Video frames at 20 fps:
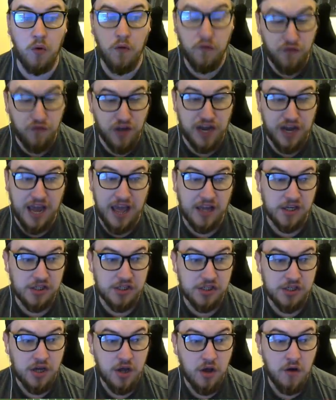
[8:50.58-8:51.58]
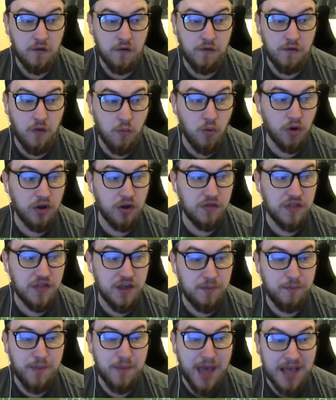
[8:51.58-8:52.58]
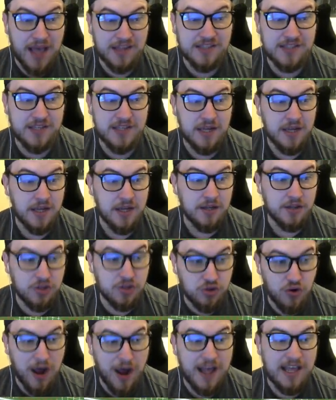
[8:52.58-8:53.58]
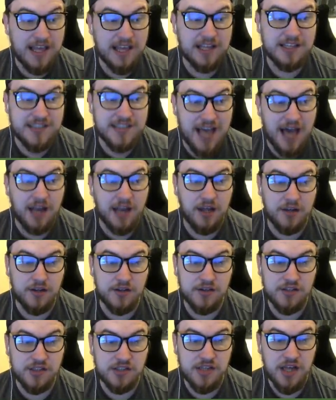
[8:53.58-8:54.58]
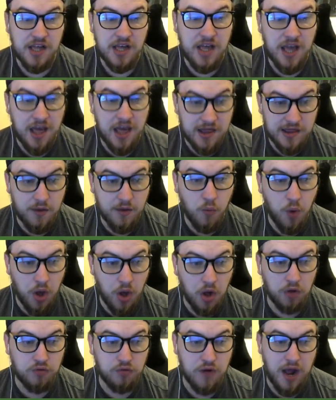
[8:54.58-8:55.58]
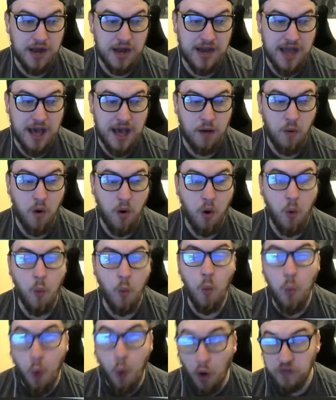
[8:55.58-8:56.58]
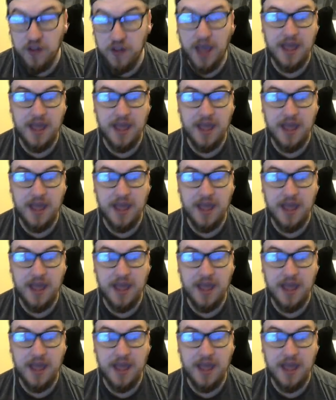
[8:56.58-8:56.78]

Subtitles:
finish from one of the best striking talents in the world right now. What a